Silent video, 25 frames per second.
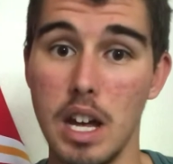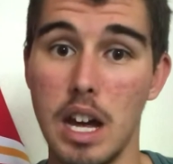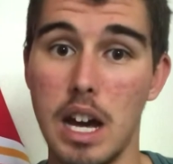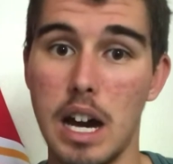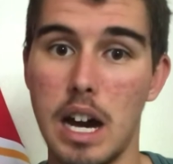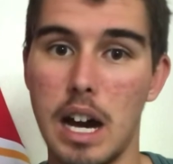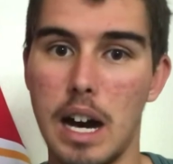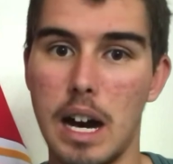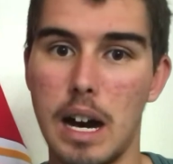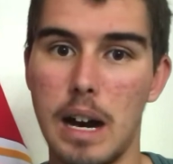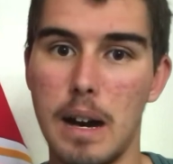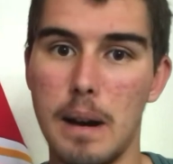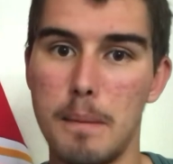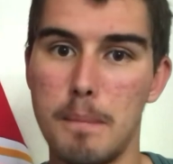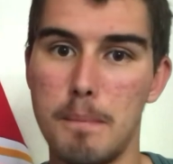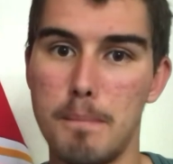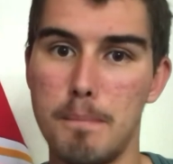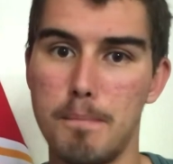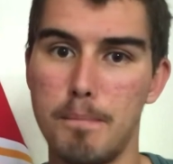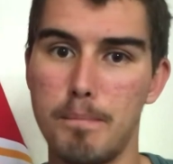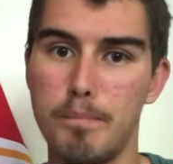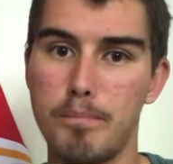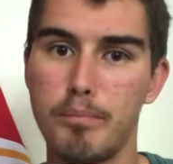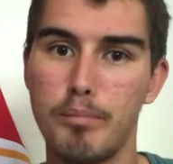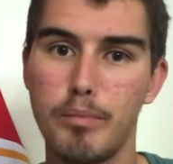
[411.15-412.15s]

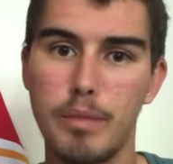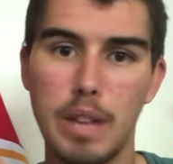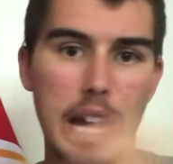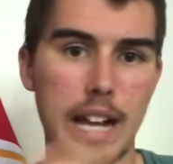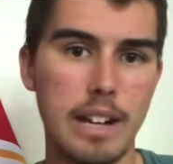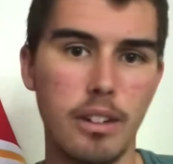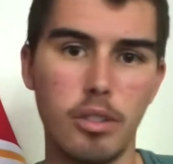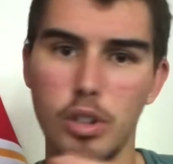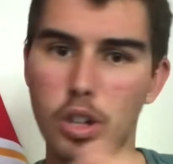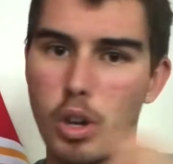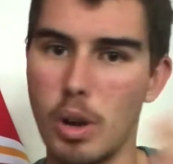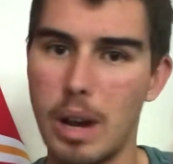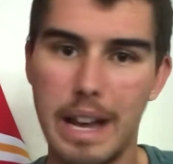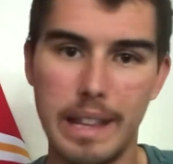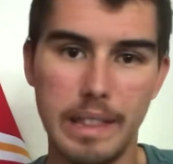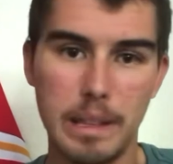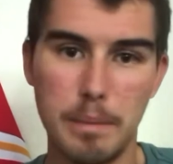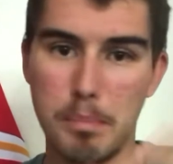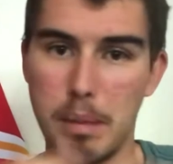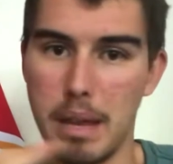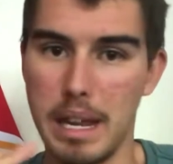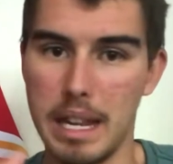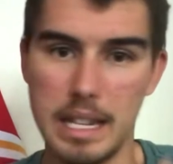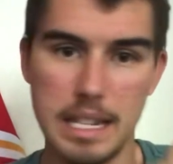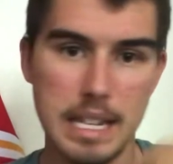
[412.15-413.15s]
I don't know how the
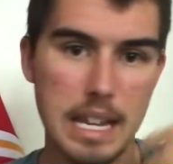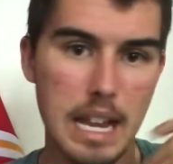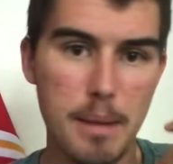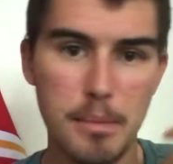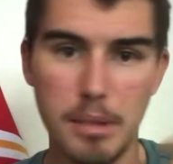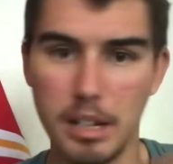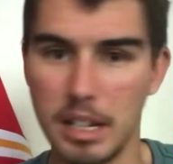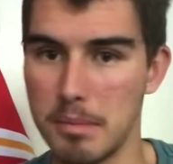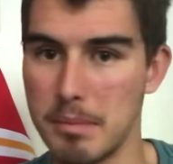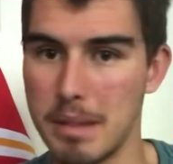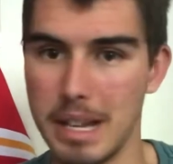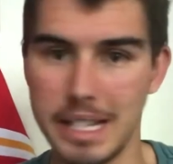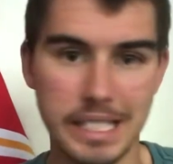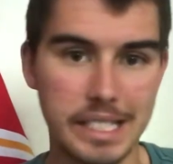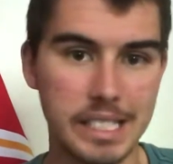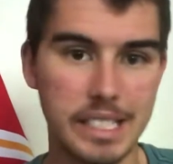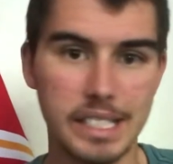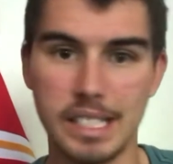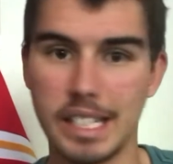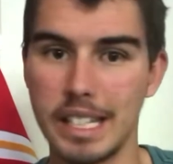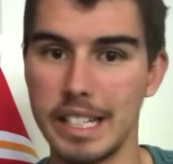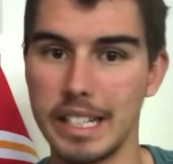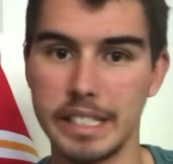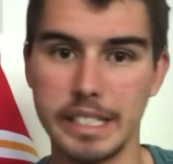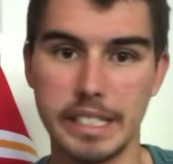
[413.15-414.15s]
pandemic messes
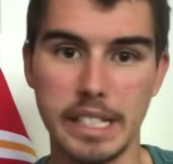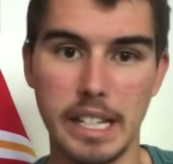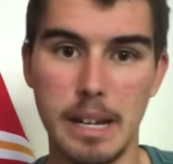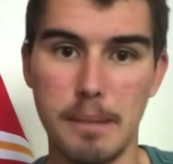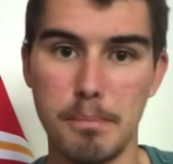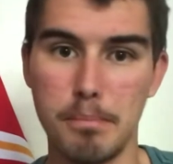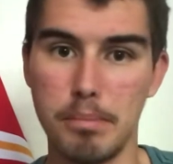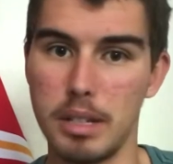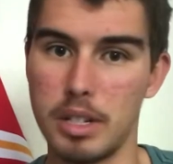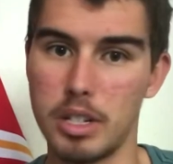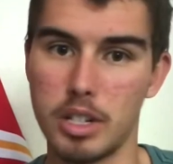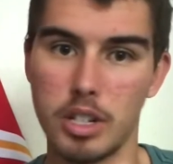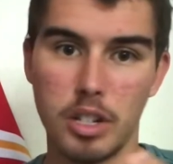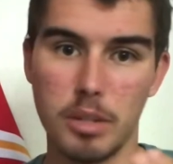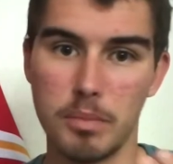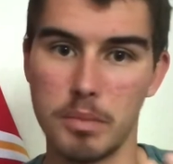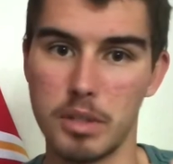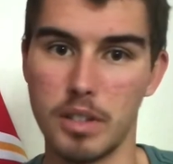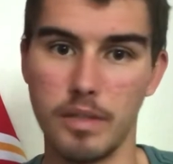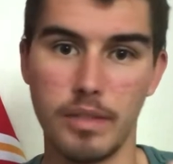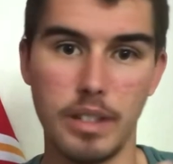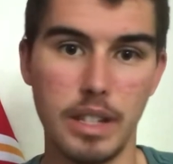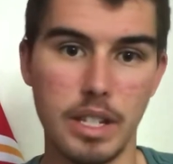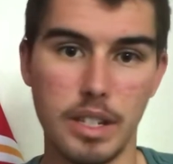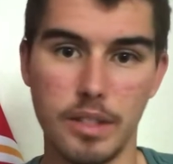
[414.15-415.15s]
things up in terms
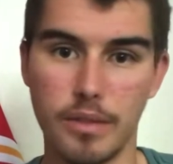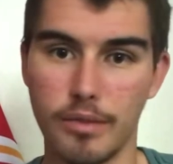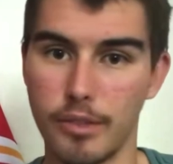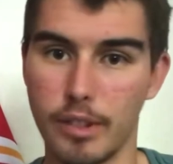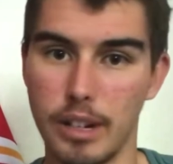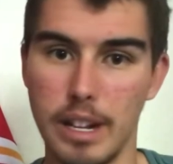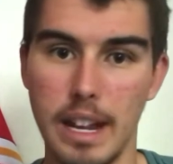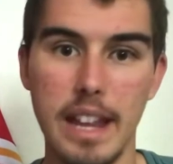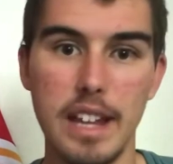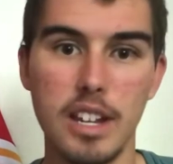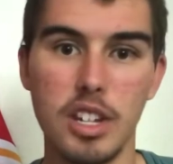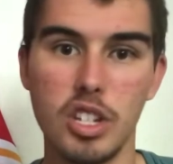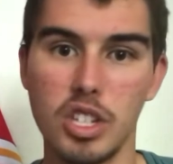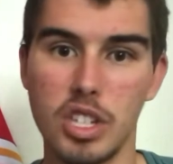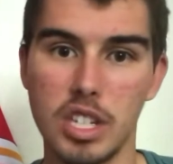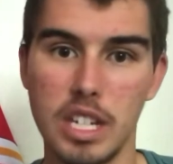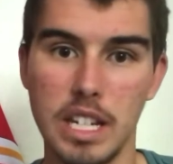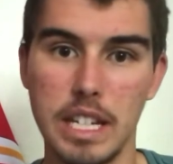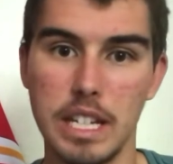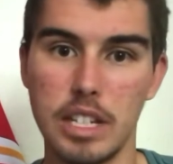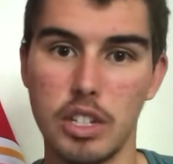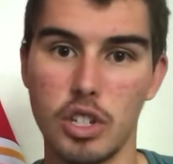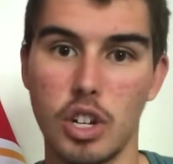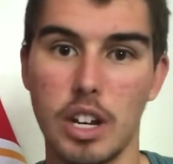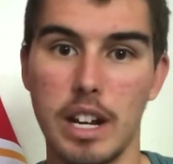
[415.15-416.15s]
of his free agency
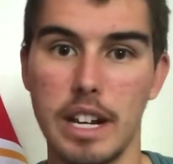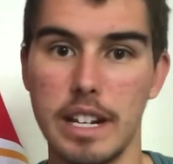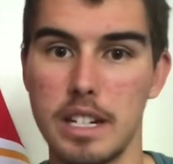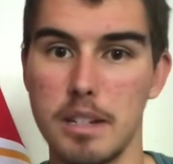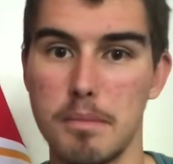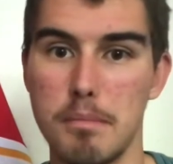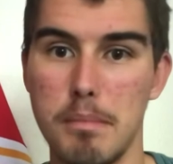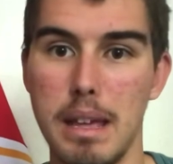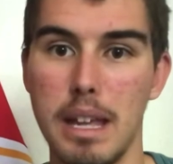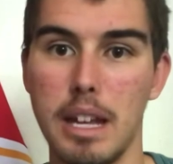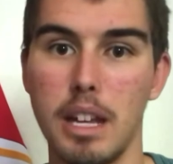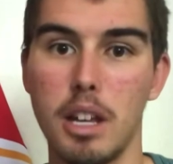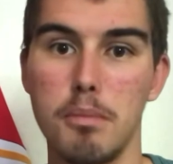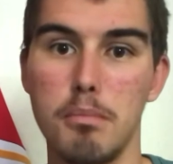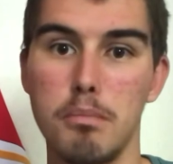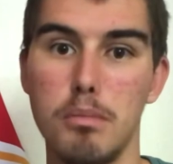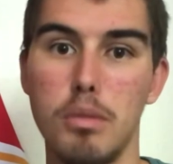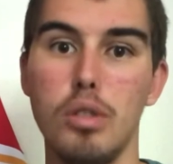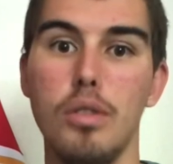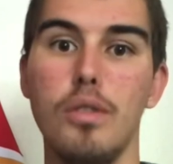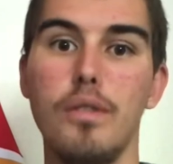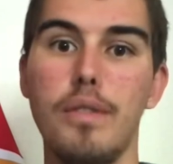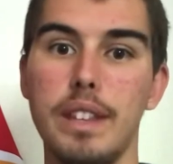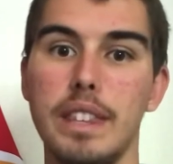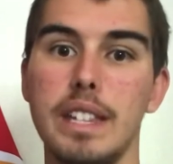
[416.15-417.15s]
and trying to make a
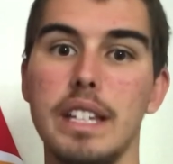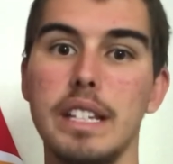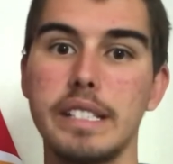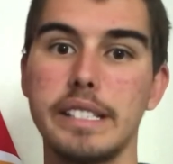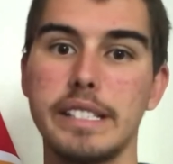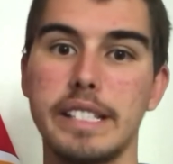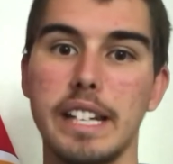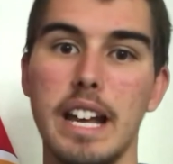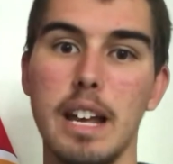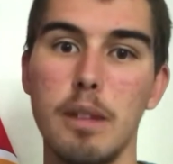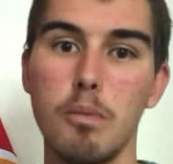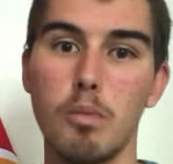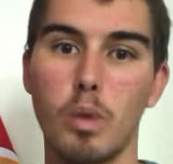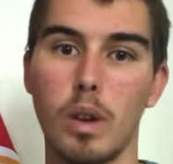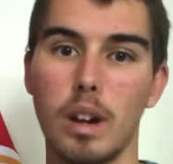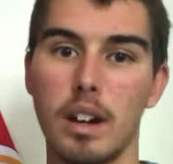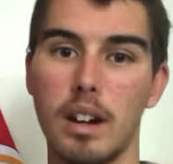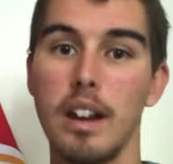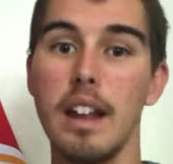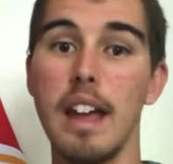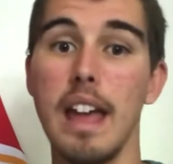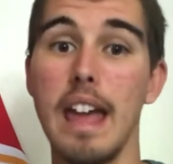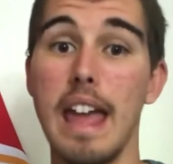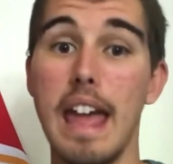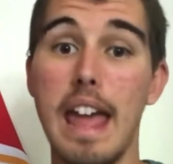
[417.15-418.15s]
move at this time
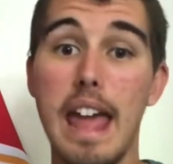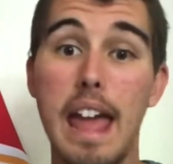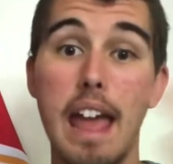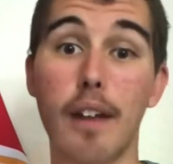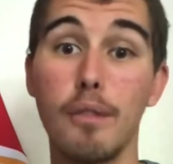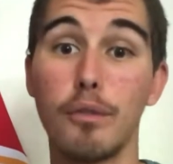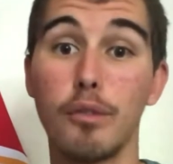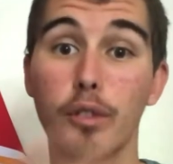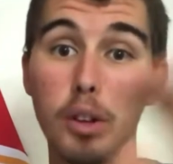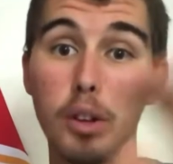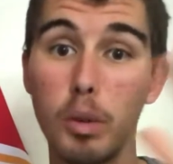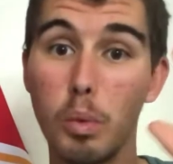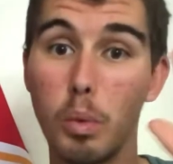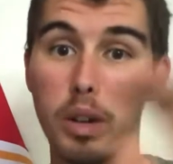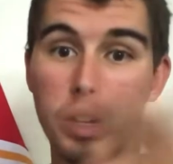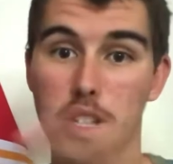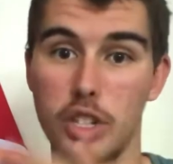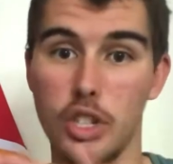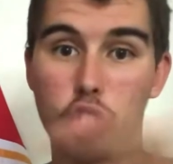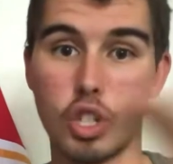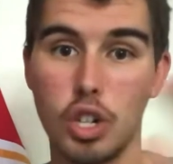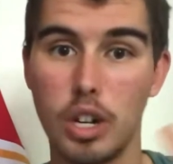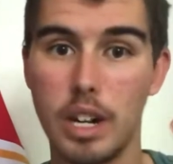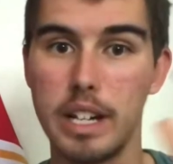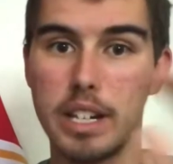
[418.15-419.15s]
where everyone
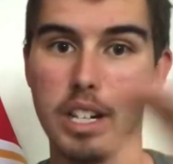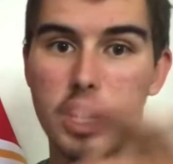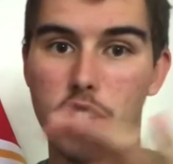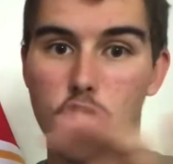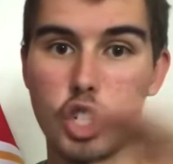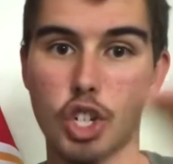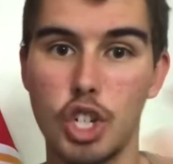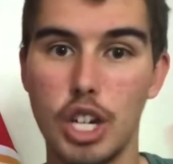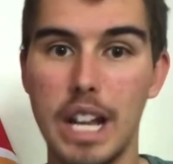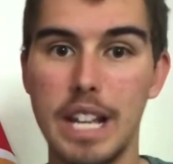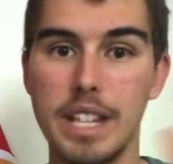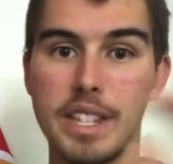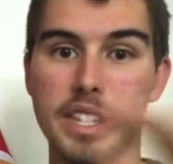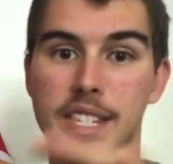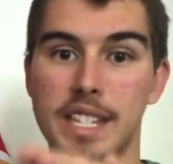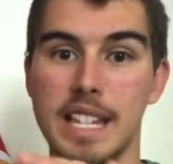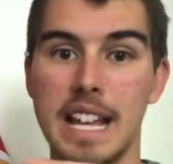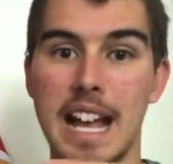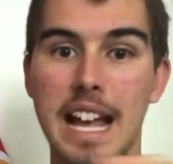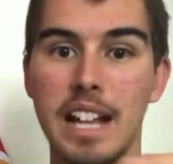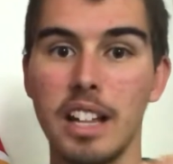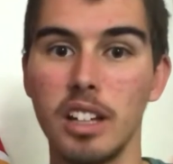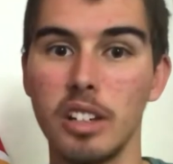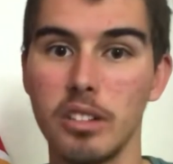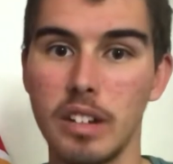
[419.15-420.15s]
is trying to shed
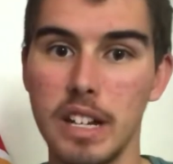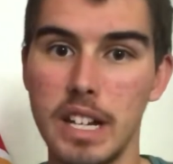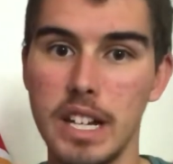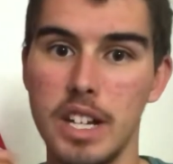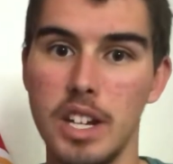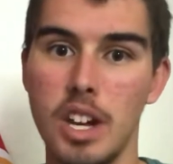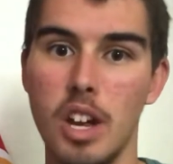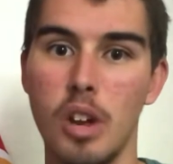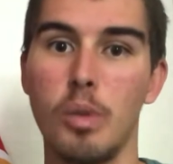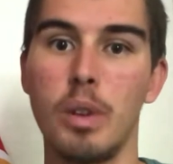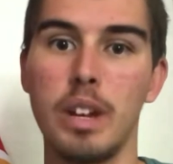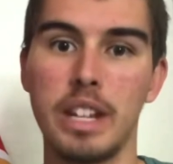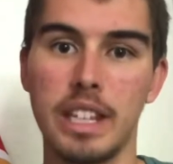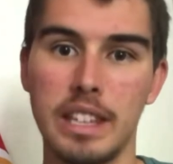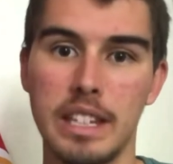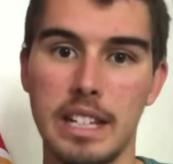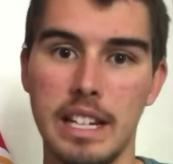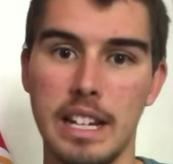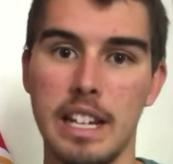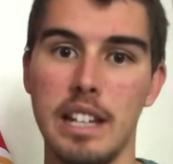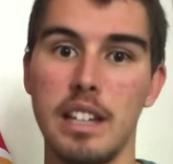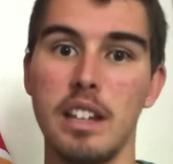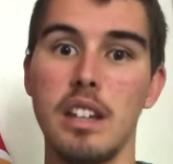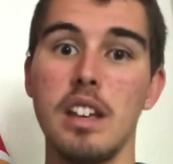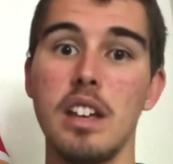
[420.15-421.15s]
salary knowing
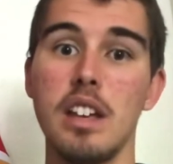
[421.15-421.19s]
that